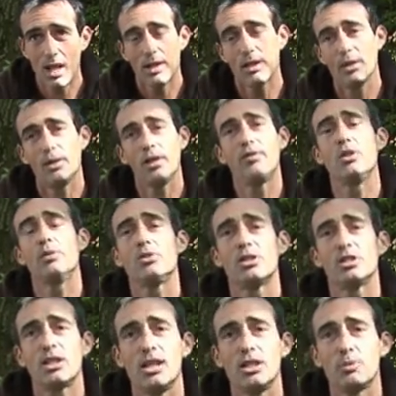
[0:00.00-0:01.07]
If you was
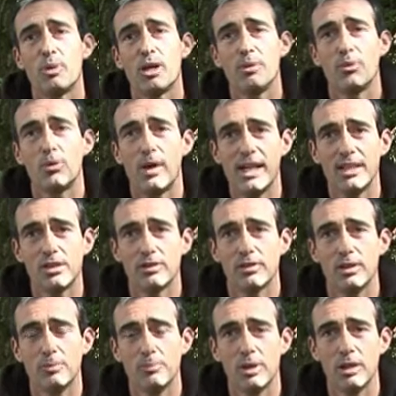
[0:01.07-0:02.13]
to say to people
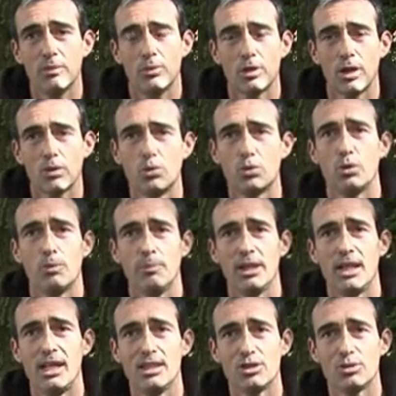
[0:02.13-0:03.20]
anchovy, and people would go, cool, I bet
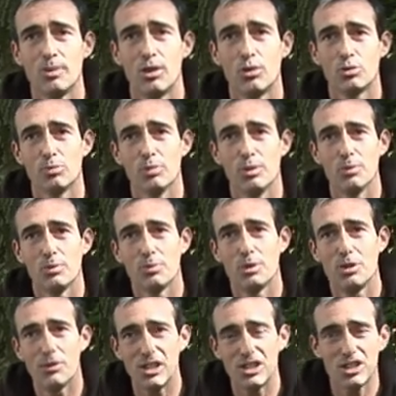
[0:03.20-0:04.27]
that smells, but when
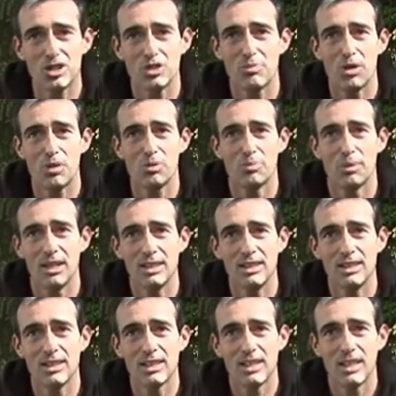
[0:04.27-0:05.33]
you actually smell the
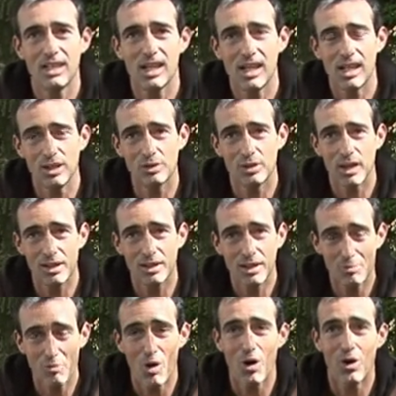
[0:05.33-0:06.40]
bait,
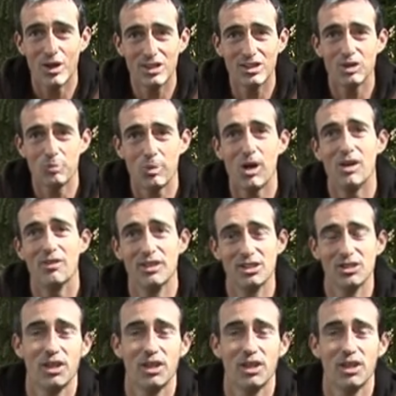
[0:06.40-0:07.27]
in my eyes it's perfect.